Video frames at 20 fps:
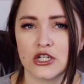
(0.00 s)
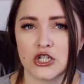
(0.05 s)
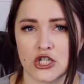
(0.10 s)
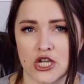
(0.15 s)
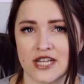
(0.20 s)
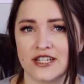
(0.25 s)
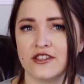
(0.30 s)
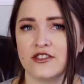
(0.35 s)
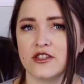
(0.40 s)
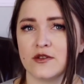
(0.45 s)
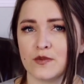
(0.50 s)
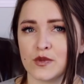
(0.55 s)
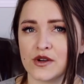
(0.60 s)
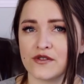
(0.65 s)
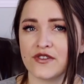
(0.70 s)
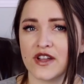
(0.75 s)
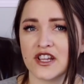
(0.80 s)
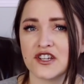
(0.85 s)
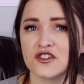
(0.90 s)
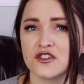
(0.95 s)
Jenna the
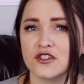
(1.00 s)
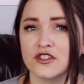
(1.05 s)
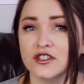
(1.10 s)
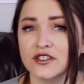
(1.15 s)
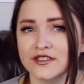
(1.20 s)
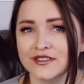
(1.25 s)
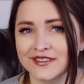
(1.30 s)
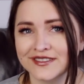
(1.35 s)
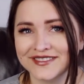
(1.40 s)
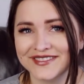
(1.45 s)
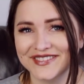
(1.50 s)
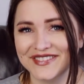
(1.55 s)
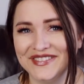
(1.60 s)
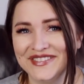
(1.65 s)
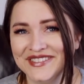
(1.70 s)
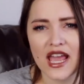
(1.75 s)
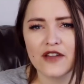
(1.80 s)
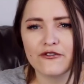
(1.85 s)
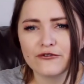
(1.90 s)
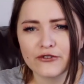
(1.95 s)
Professional.
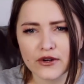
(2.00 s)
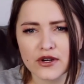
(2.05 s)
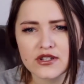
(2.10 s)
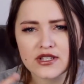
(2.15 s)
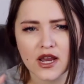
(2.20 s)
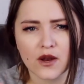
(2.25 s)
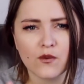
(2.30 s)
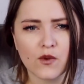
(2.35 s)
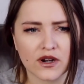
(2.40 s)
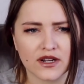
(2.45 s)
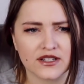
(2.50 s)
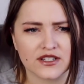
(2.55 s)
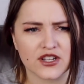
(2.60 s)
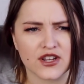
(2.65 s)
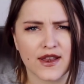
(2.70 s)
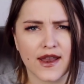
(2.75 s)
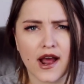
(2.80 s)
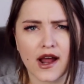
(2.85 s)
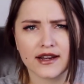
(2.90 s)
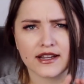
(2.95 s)
At first I wanted
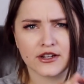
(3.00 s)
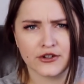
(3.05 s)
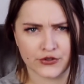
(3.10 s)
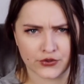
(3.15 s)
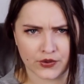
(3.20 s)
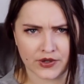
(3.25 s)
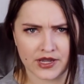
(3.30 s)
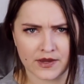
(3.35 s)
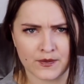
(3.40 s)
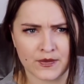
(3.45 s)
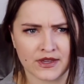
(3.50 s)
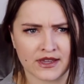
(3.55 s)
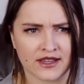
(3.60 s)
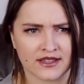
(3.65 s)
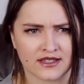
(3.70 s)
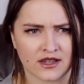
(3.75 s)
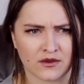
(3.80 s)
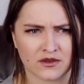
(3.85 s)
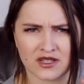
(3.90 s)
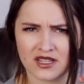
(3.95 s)
to not enjoy it
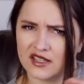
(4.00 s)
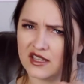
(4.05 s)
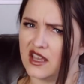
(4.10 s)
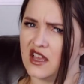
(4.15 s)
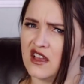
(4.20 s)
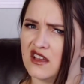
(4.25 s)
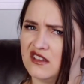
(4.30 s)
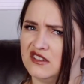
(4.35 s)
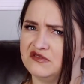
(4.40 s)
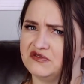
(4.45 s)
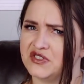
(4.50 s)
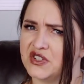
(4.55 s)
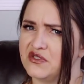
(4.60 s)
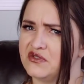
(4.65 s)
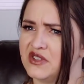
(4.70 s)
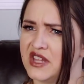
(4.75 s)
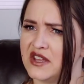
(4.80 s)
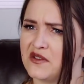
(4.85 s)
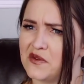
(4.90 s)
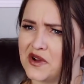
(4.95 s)
because I was like, ugh,
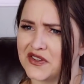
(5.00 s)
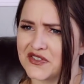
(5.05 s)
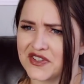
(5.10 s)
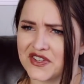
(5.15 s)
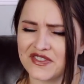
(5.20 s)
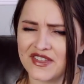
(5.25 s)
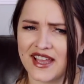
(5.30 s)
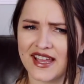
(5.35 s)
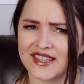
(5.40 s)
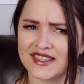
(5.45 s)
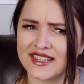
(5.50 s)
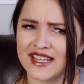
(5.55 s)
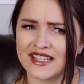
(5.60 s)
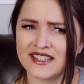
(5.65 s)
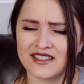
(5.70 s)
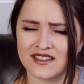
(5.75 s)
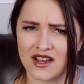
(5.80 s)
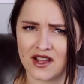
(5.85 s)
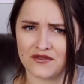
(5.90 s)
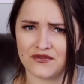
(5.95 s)
don't like watching that,
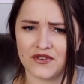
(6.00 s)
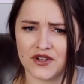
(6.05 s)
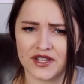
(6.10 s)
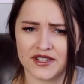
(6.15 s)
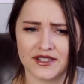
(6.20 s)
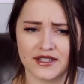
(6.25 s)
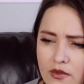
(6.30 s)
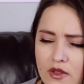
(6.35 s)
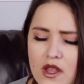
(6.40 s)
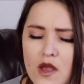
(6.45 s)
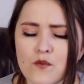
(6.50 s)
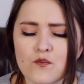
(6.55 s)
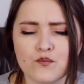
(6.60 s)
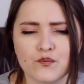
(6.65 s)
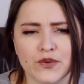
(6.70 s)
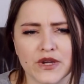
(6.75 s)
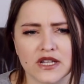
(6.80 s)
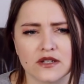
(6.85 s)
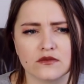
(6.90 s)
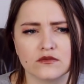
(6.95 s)
that's not fun.
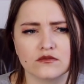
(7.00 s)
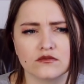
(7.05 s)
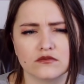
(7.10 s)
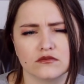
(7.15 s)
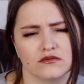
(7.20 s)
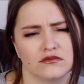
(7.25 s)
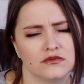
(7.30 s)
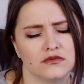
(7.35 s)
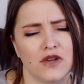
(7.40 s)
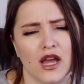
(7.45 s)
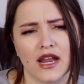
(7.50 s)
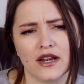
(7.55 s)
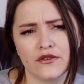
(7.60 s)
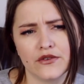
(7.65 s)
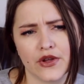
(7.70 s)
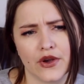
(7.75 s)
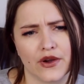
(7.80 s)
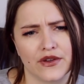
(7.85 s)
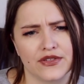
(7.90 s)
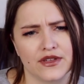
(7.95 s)
But I
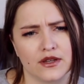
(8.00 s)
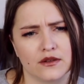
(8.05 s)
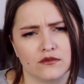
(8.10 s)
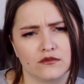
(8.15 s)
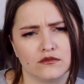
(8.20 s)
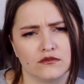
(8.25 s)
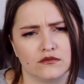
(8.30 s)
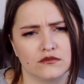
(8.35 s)
don't know, I think